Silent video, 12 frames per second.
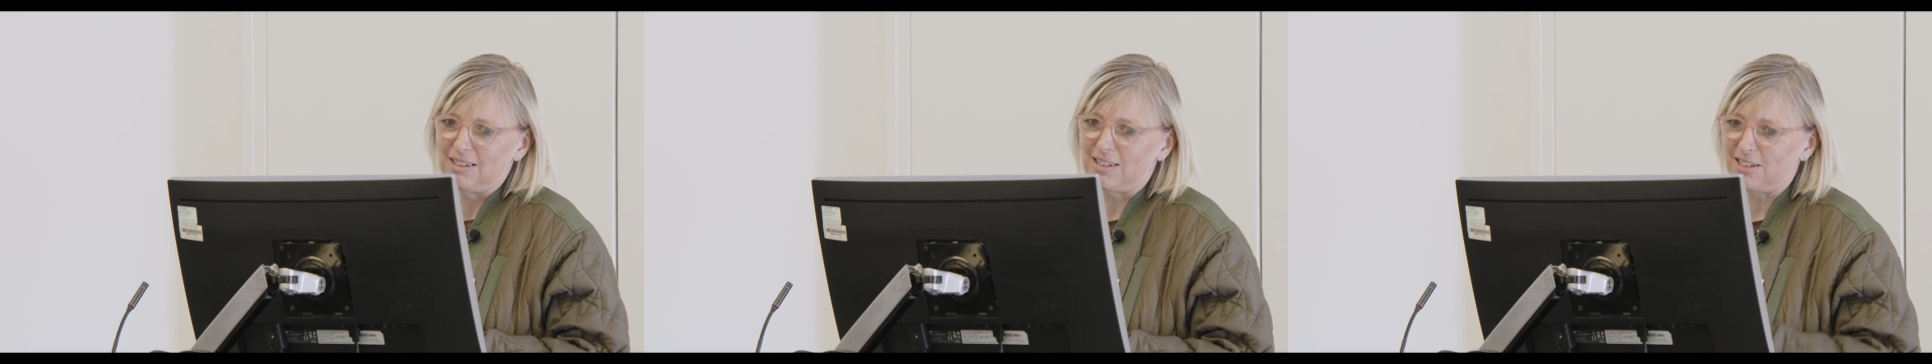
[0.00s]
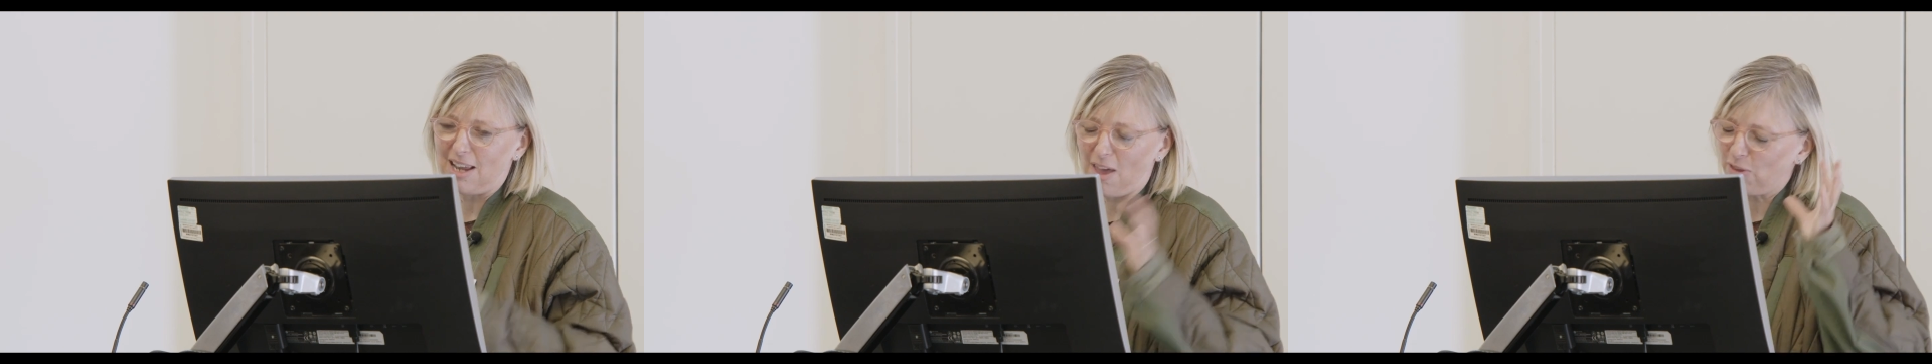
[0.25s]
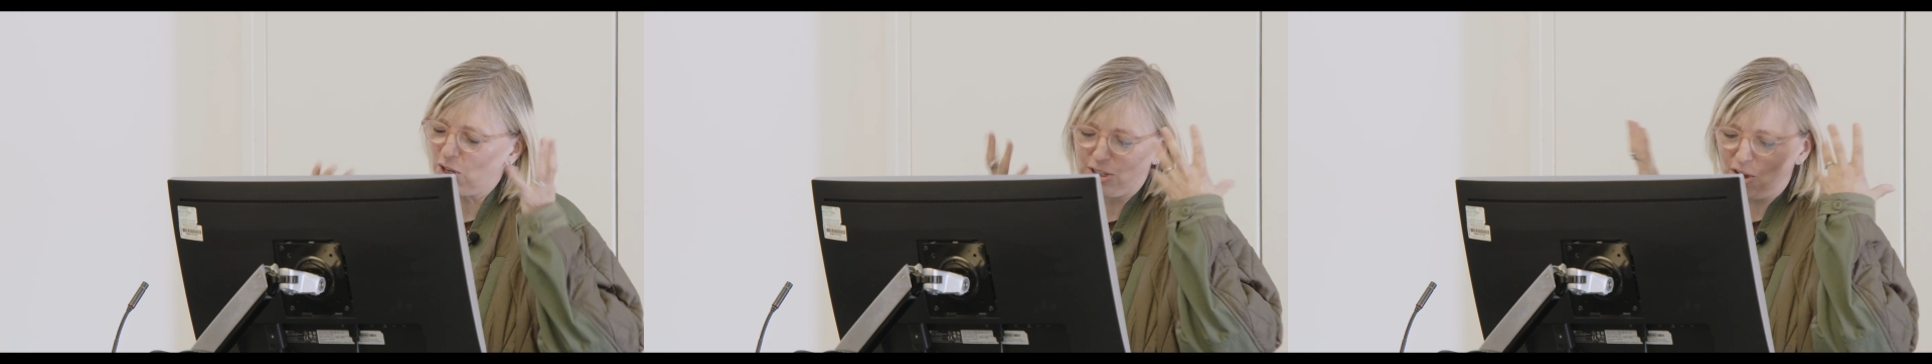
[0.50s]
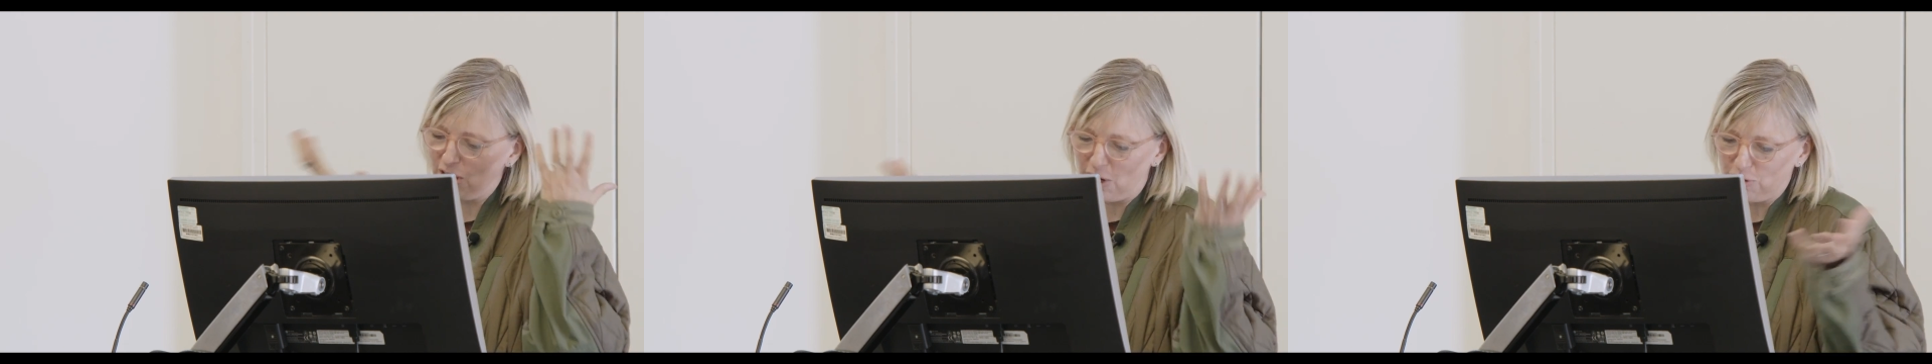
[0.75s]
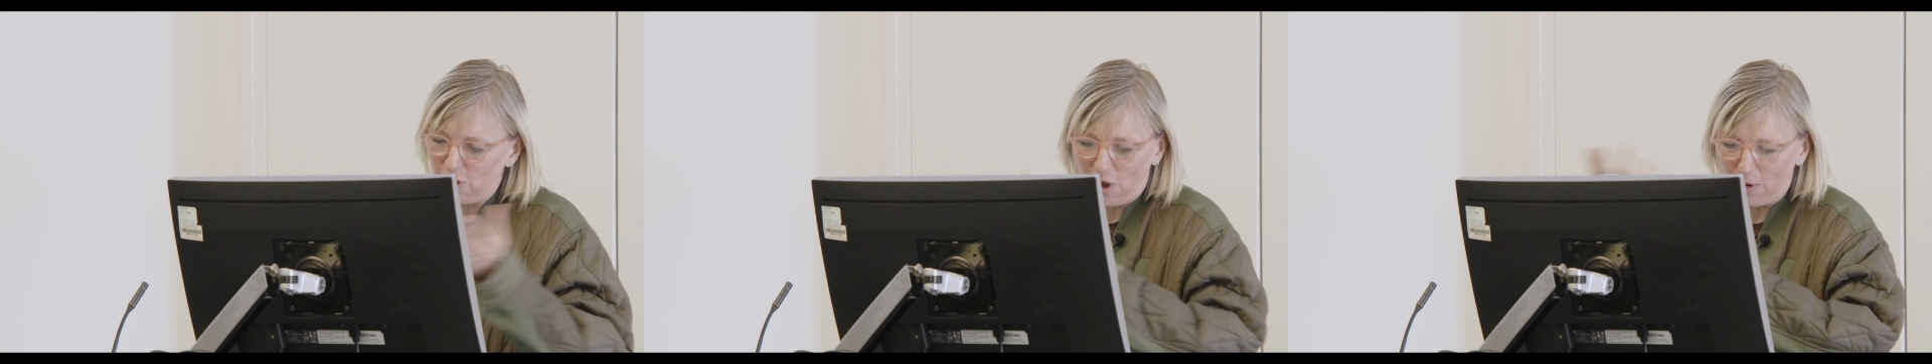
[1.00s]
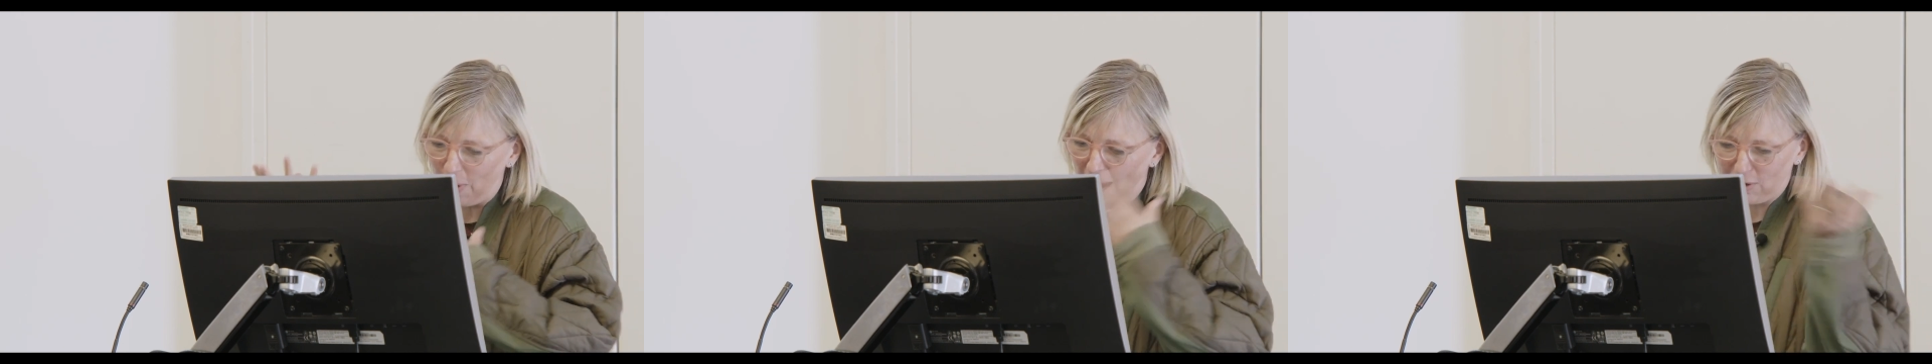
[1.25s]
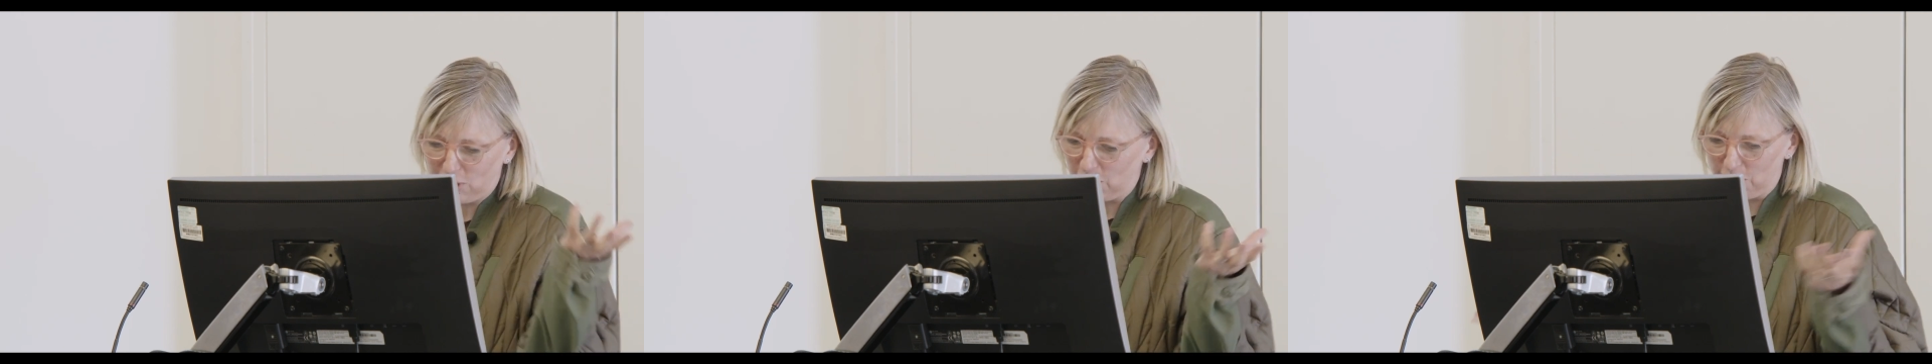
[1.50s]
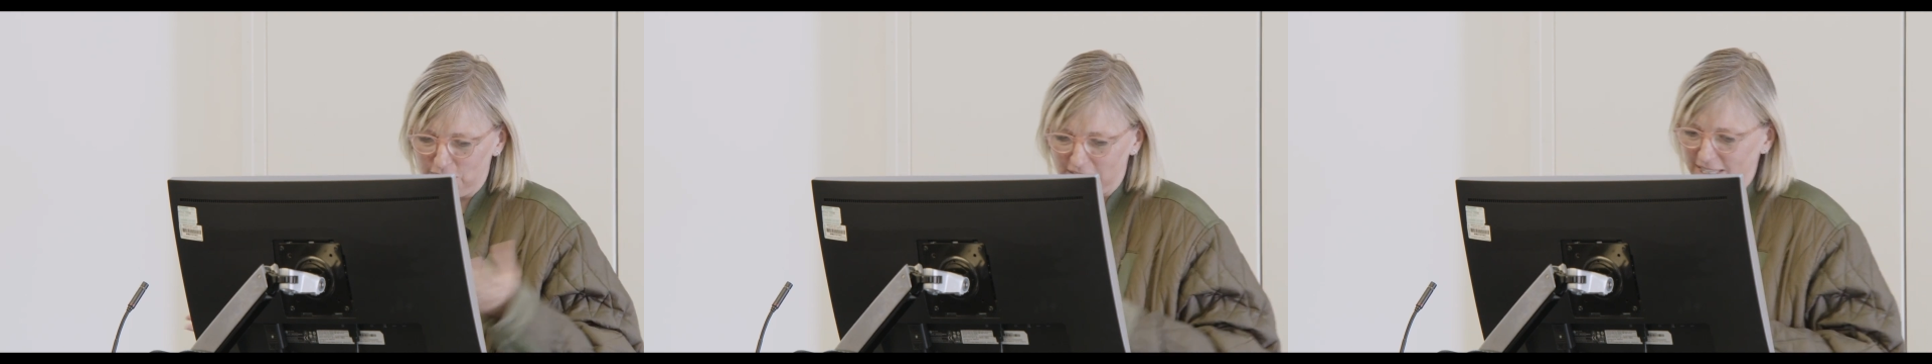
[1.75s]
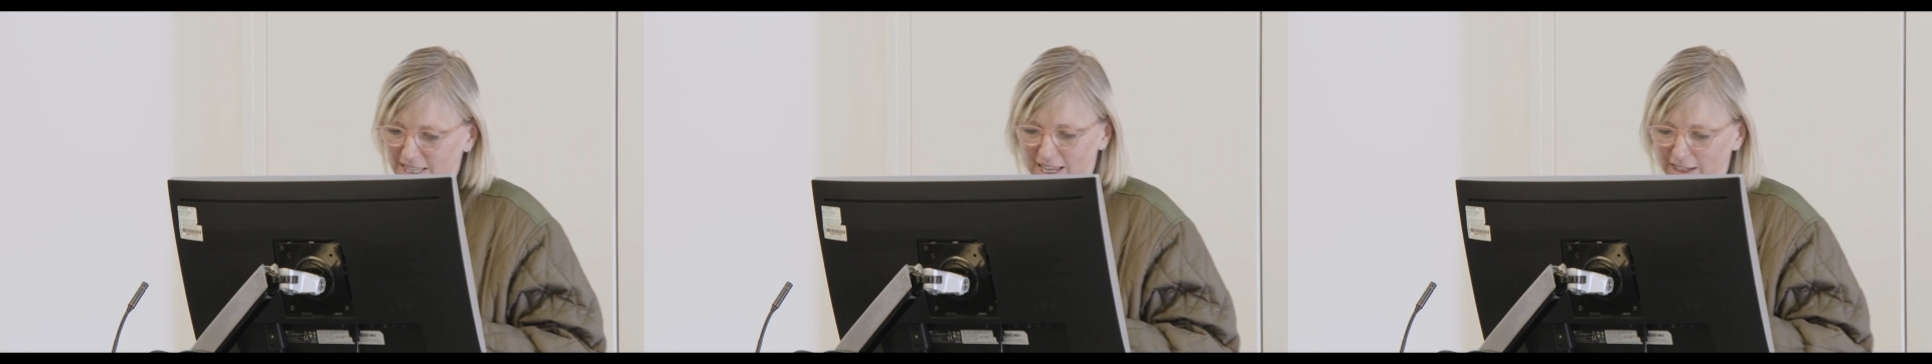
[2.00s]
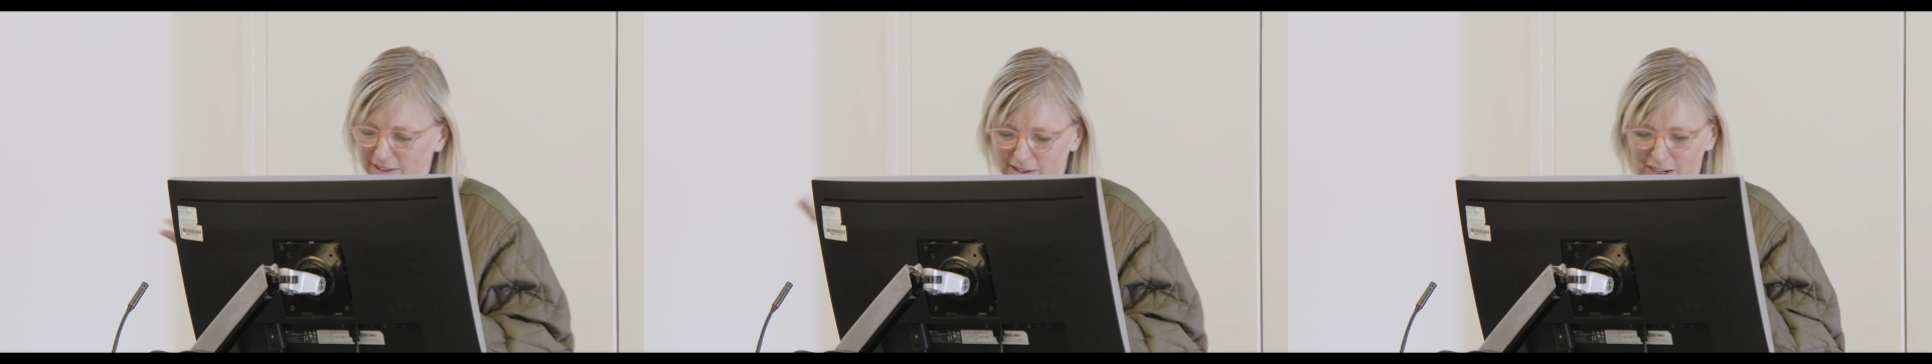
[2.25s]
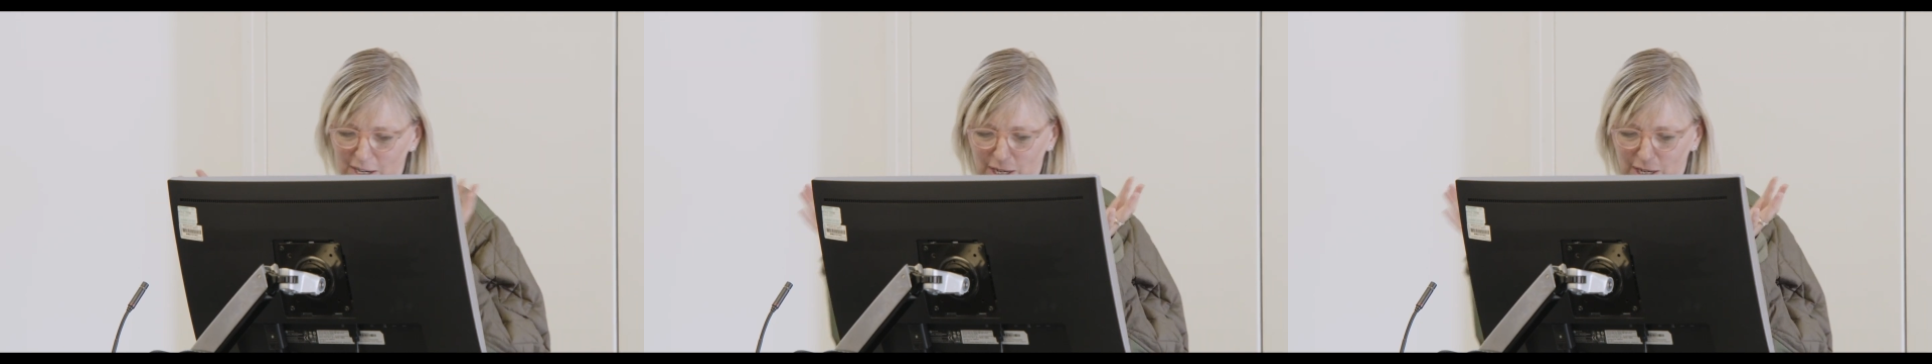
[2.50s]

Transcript: to death, because I don't know how to use this thing.